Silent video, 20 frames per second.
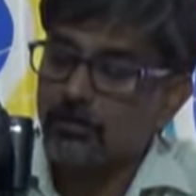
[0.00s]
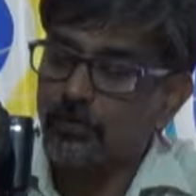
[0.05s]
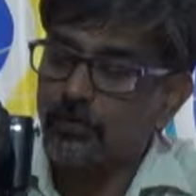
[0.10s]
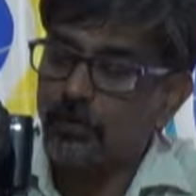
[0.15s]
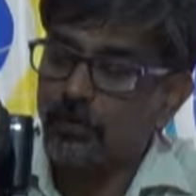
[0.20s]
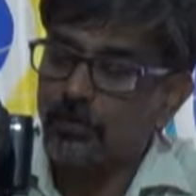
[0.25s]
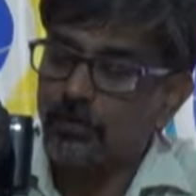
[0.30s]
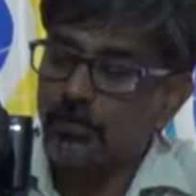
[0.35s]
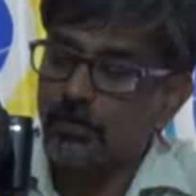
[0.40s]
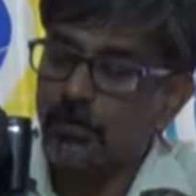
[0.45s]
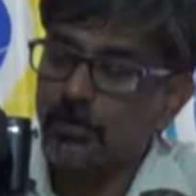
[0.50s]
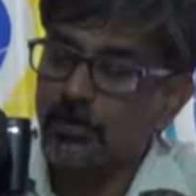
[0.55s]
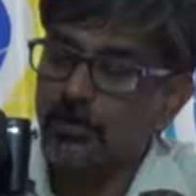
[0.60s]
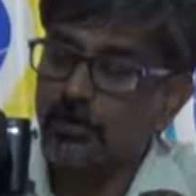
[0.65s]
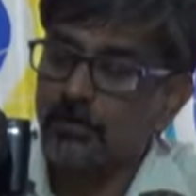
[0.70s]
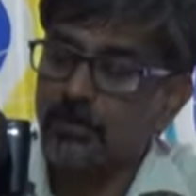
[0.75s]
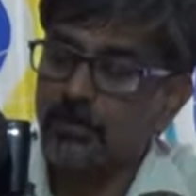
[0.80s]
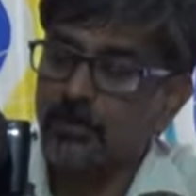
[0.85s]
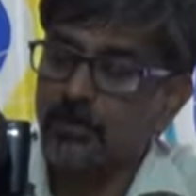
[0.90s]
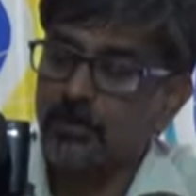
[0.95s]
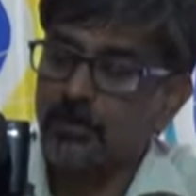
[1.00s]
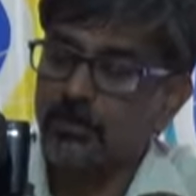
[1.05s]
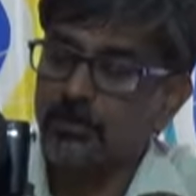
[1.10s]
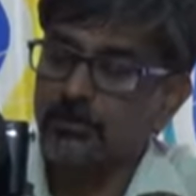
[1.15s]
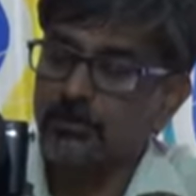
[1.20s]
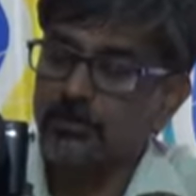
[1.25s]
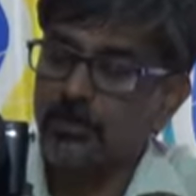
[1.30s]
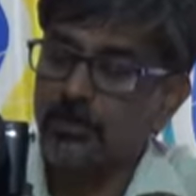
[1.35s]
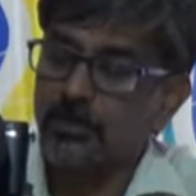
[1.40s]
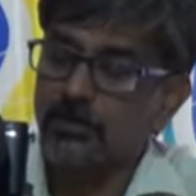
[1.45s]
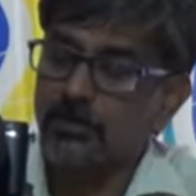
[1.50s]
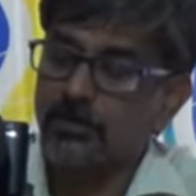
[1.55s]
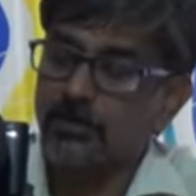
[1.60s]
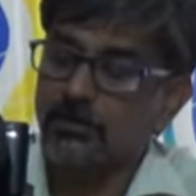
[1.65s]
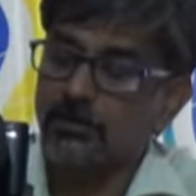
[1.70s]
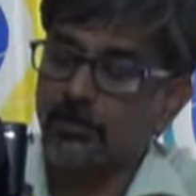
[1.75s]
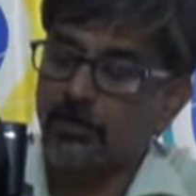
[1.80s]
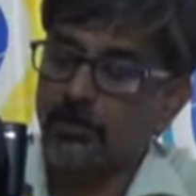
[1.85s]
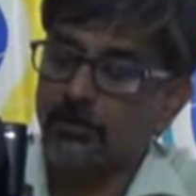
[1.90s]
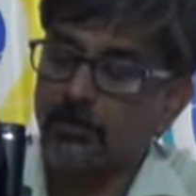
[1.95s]
forward it, slide it
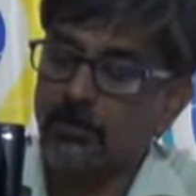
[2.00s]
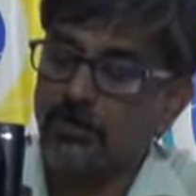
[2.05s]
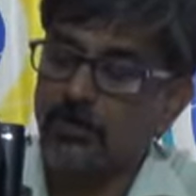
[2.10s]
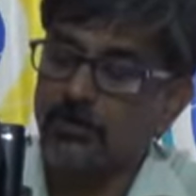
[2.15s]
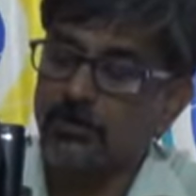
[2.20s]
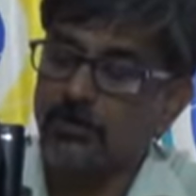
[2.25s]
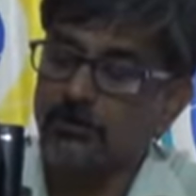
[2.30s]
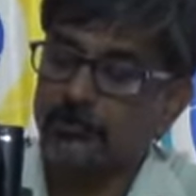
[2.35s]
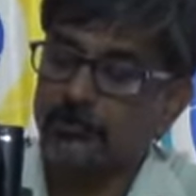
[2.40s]
forward